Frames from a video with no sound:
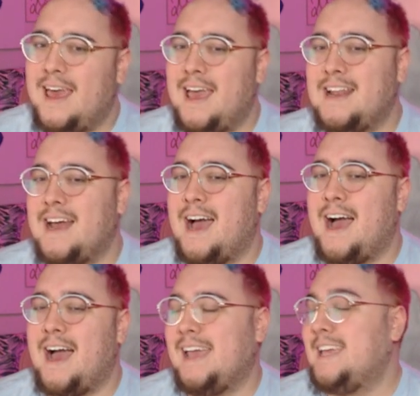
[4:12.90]
and
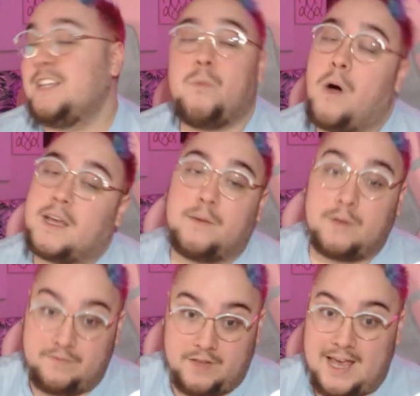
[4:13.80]
he's a walking
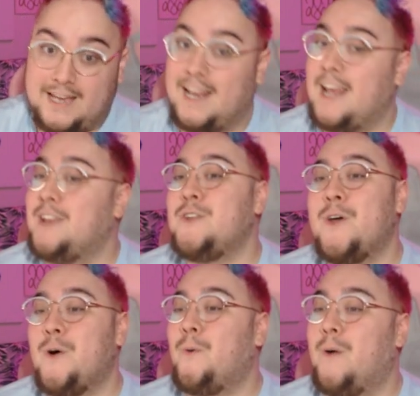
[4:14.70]
red flag. And I
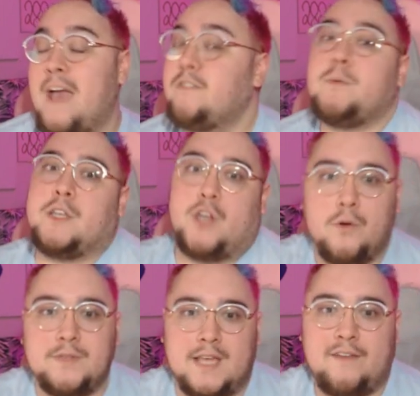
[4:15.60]
know everyone
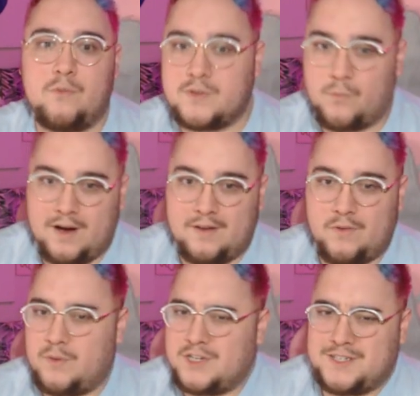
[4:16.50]
knows that. Everyone's aware of
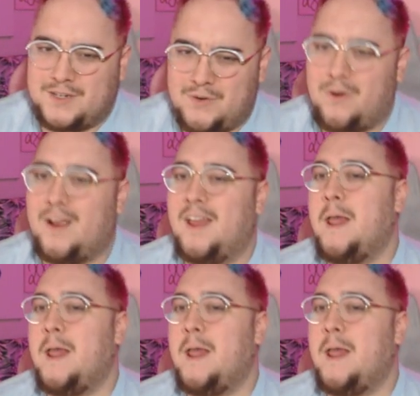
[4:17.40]
it. We just ignore it.